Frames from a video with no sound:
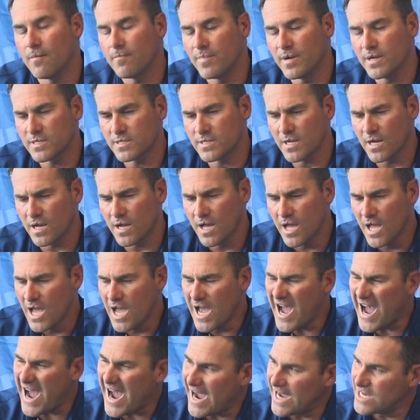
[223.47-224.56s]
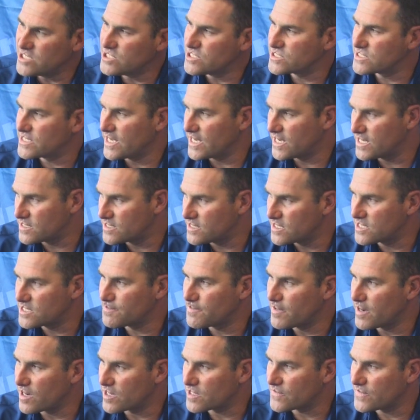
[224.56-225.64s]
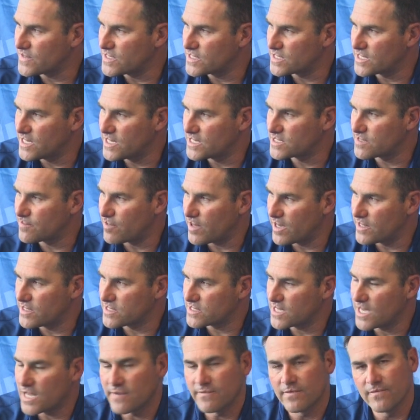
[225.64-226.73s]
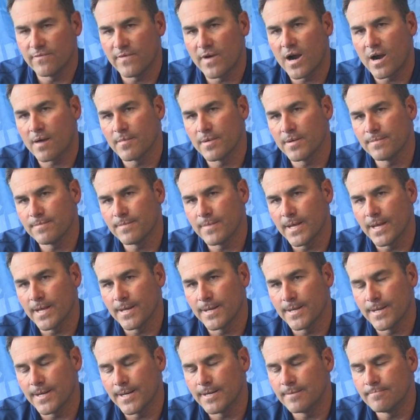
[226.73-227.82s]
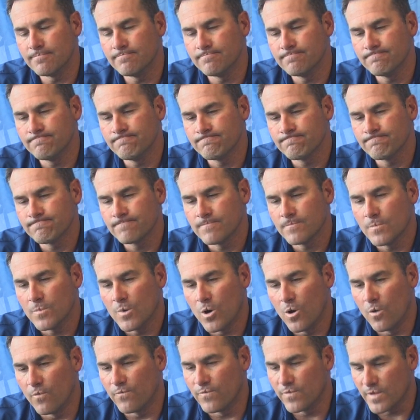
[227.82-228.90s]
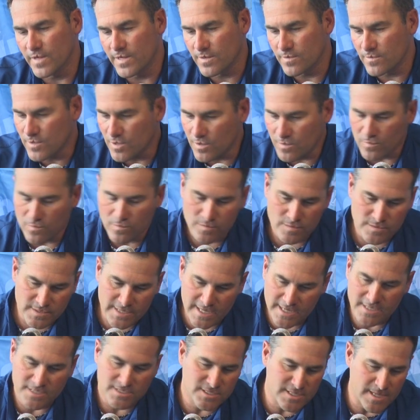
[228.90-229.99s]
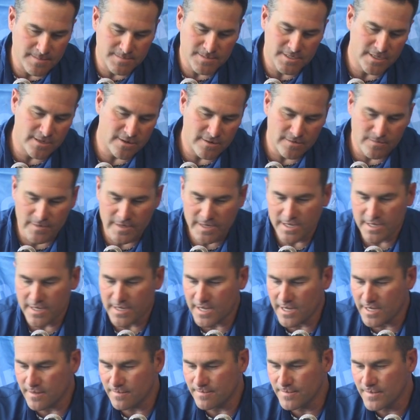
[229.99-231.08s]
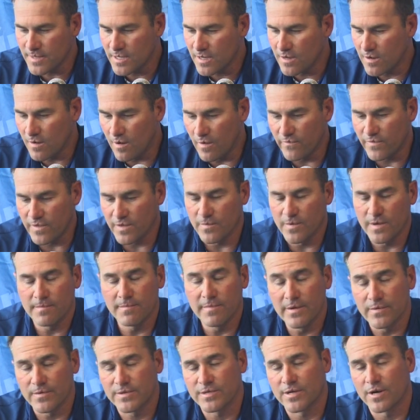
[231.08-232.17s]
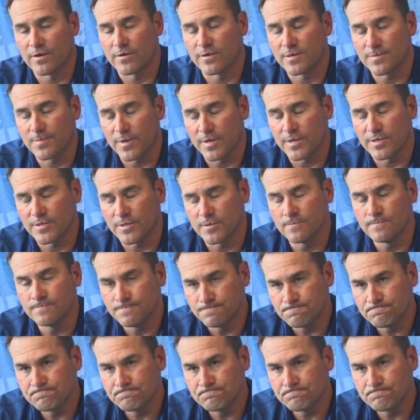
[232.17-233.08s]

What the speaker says: But I just think it's an experience for these kids to play in this kind of environment, and hopefully, taking steps here, and we can hopefully we can be returners pretty soon.